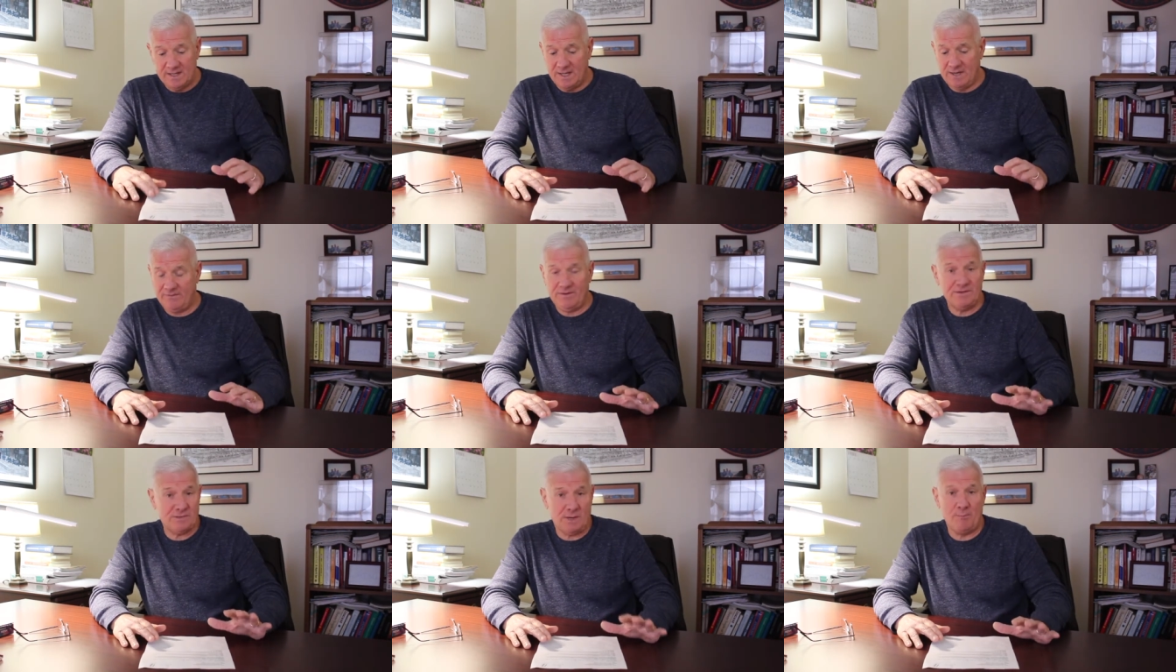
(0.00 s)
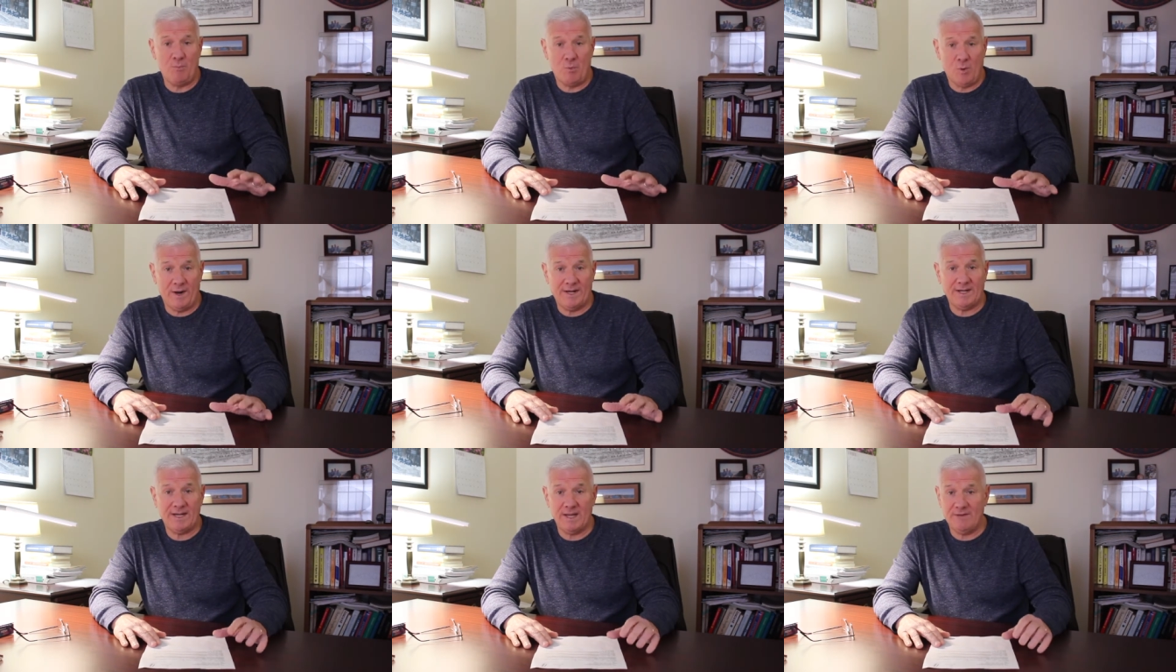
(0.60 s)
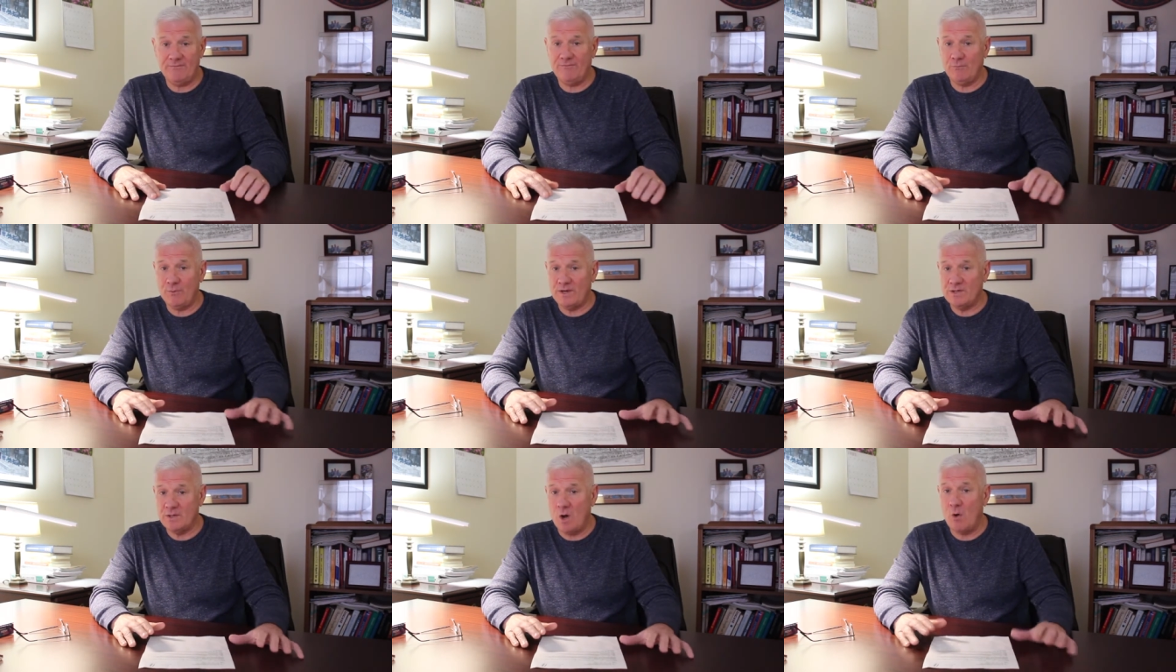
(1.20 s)
at some point, if
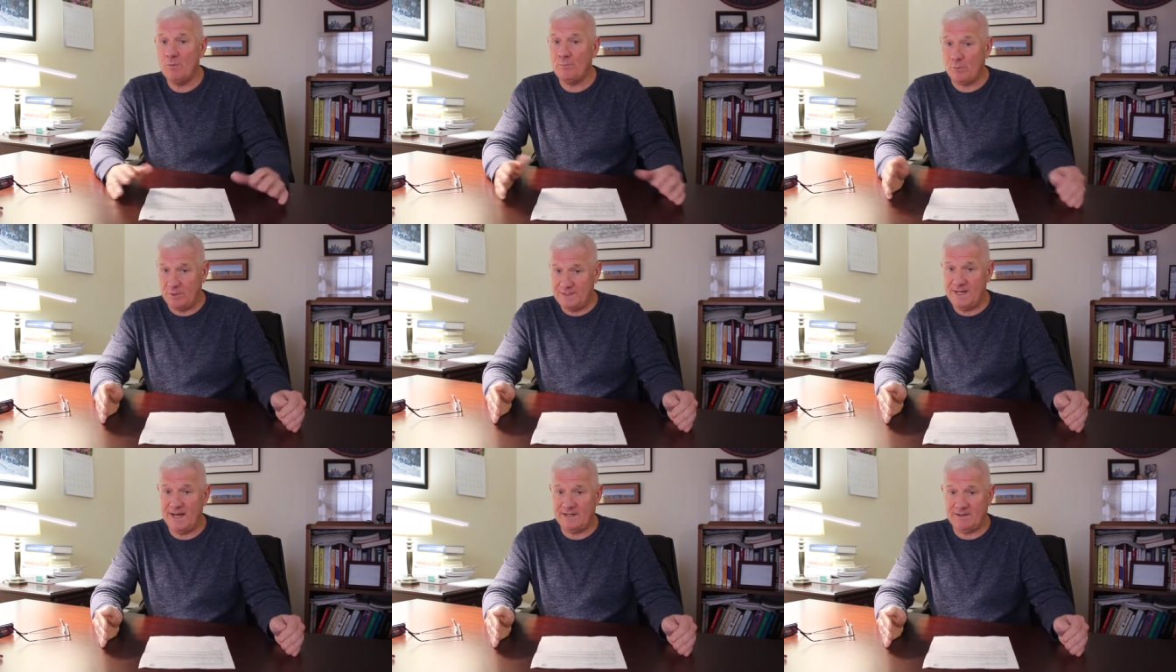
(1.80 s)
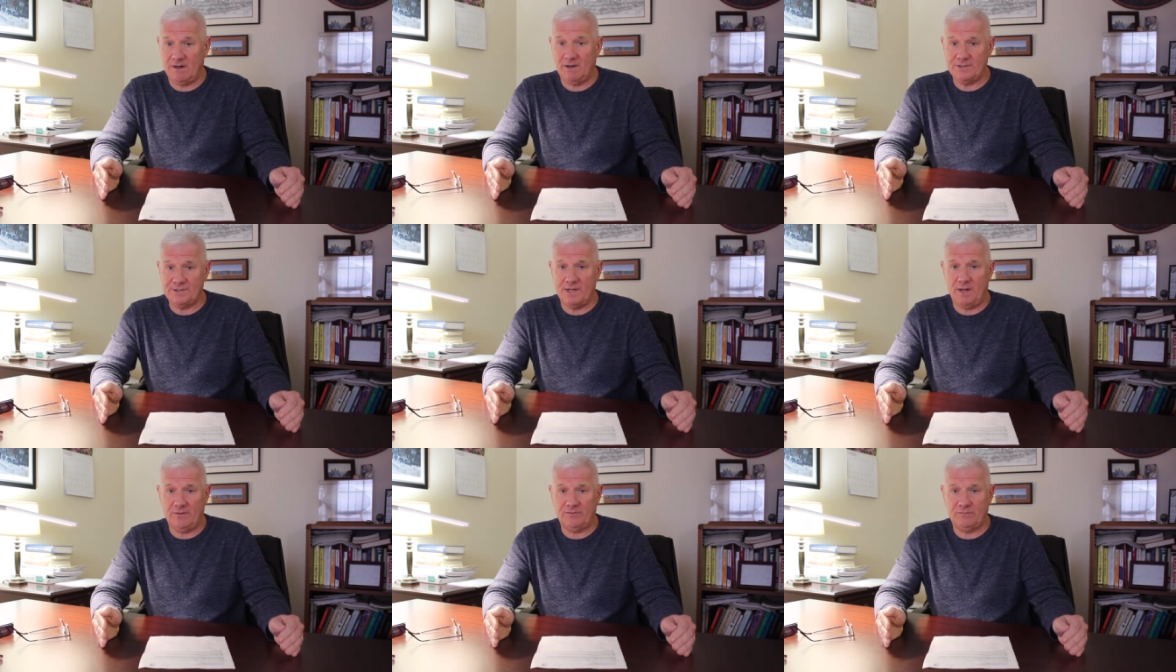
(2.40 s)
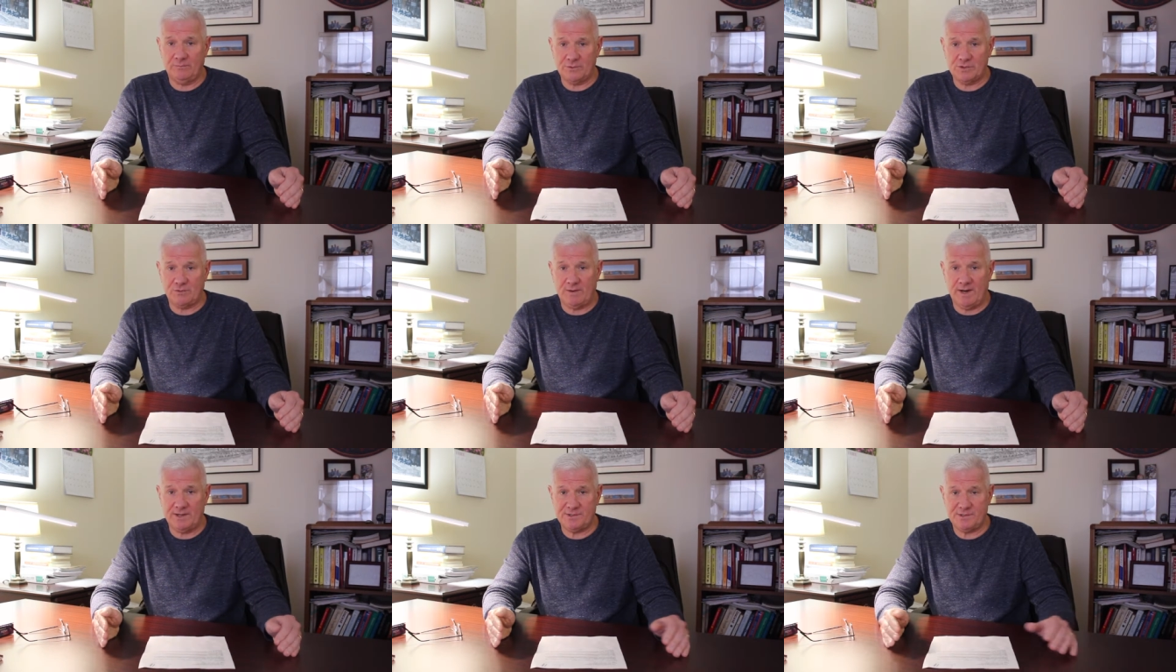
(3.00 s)
we don't protect ourselves from
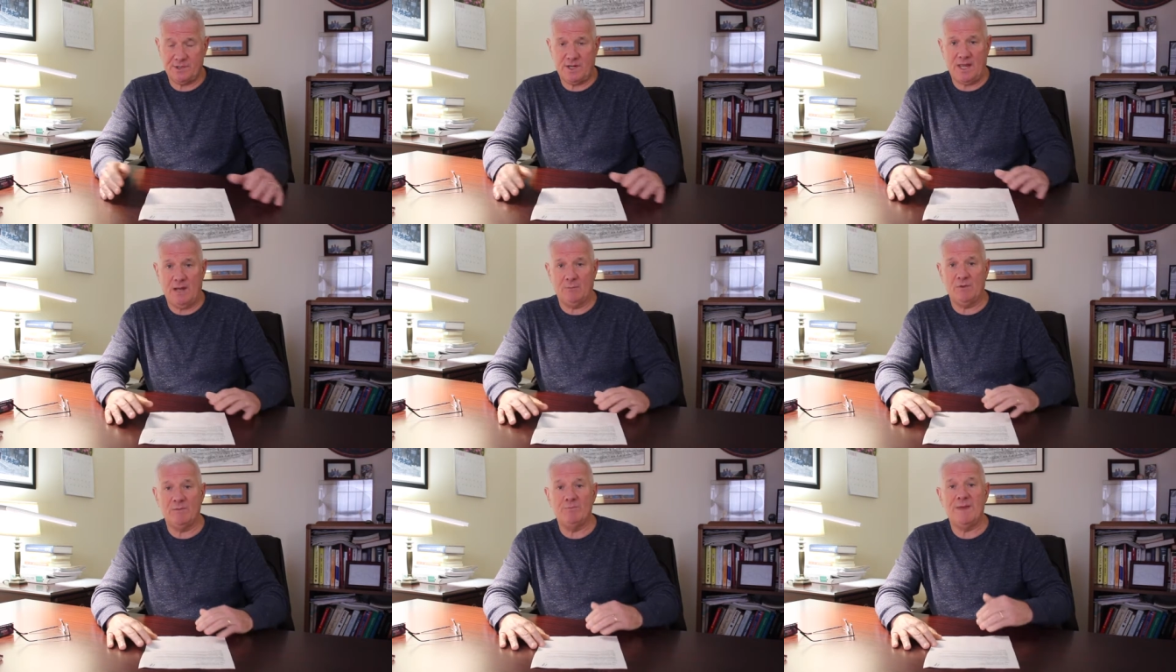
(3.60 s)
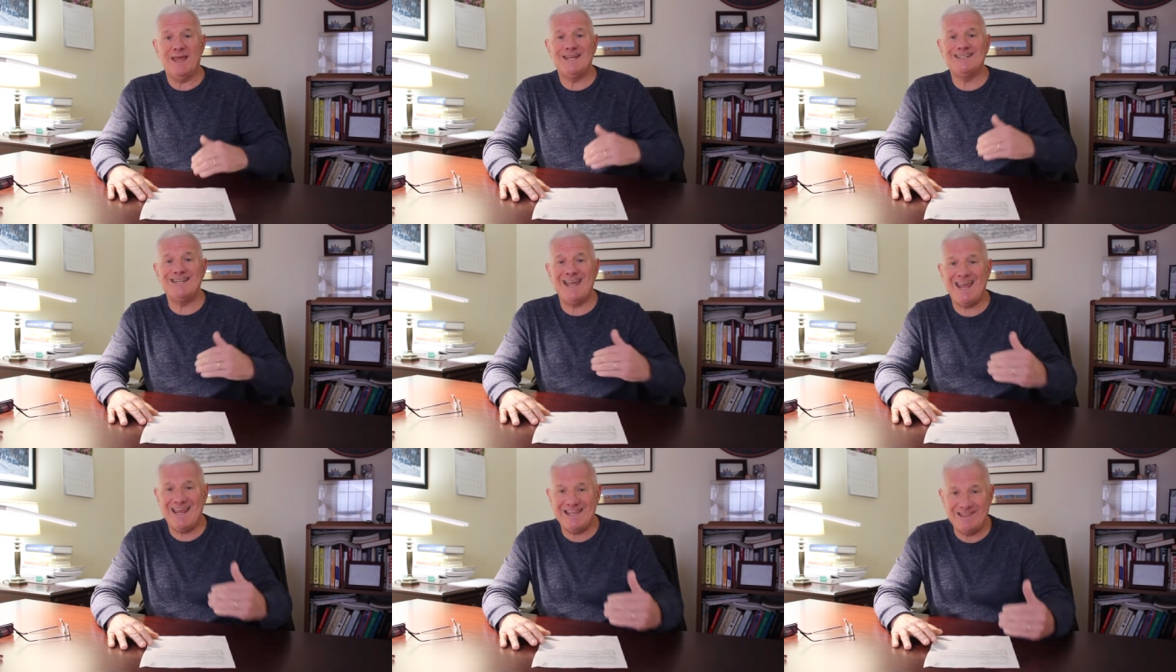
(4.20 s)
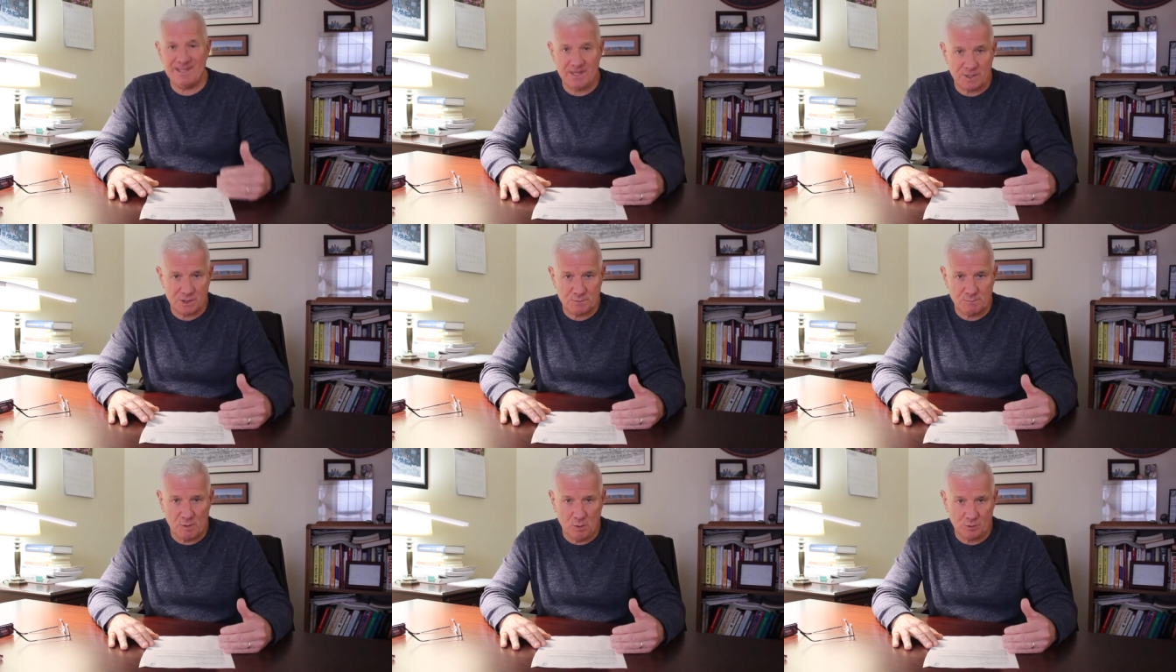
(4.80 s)
stress and we maintain the
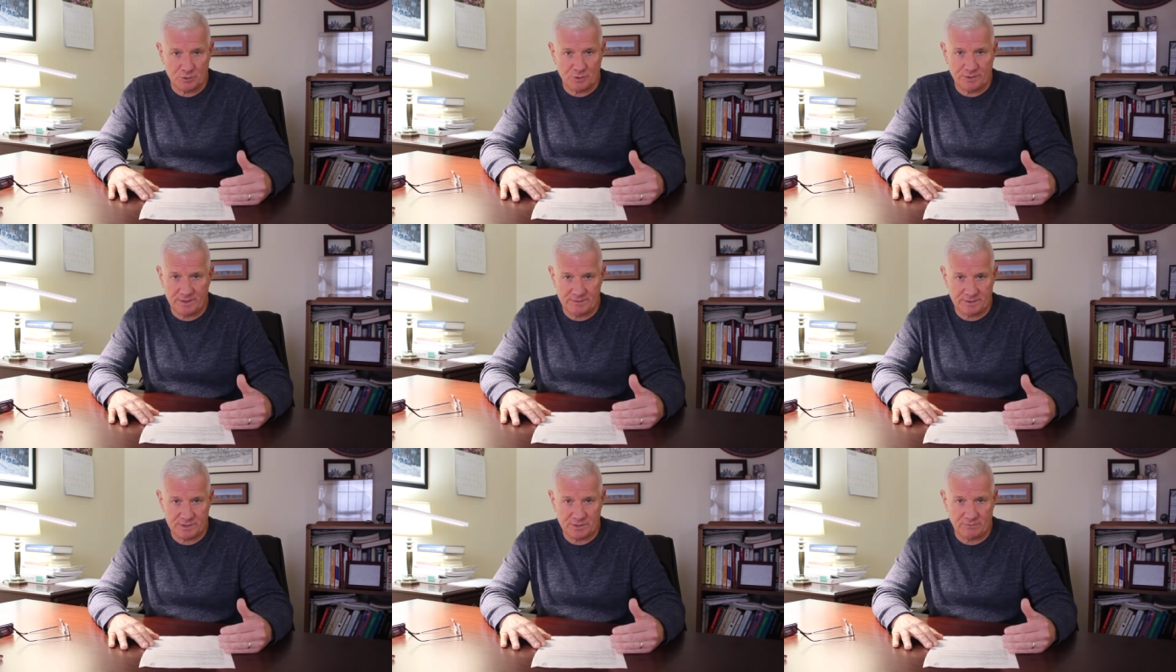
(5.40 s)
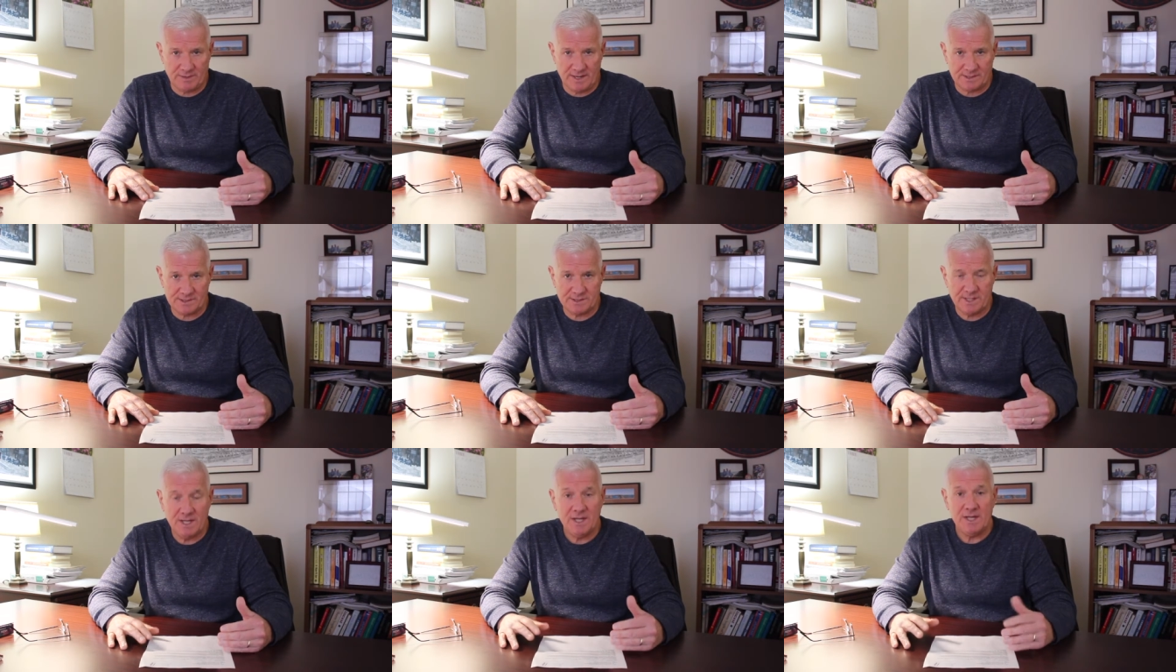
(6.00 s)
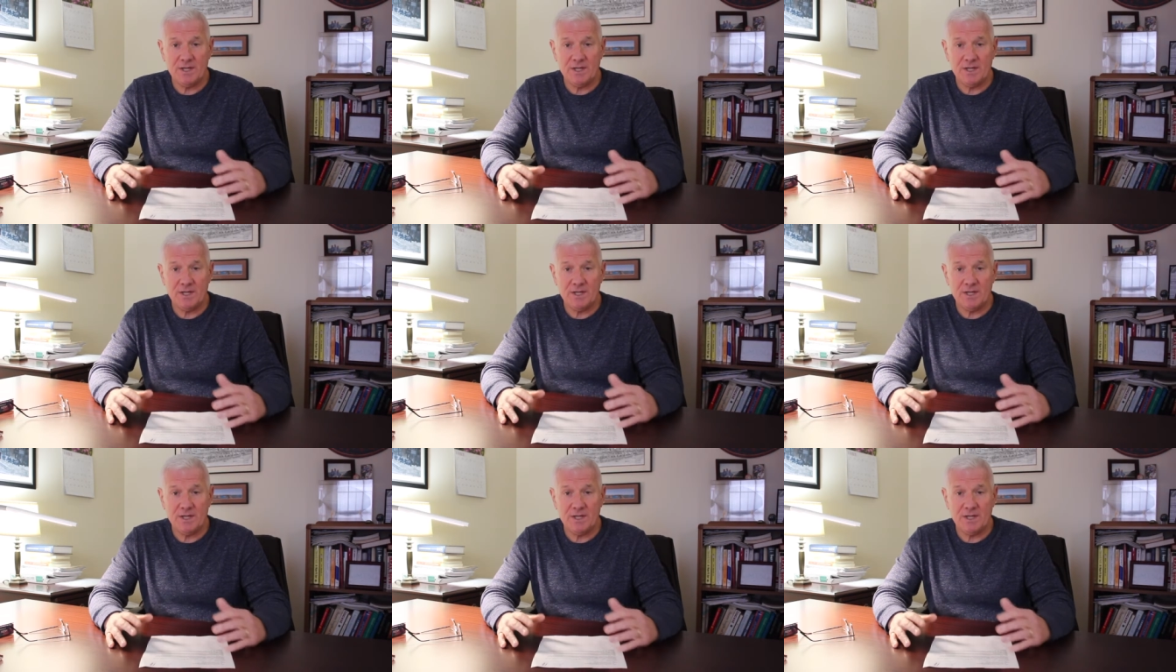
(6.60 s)
exposure to the stress,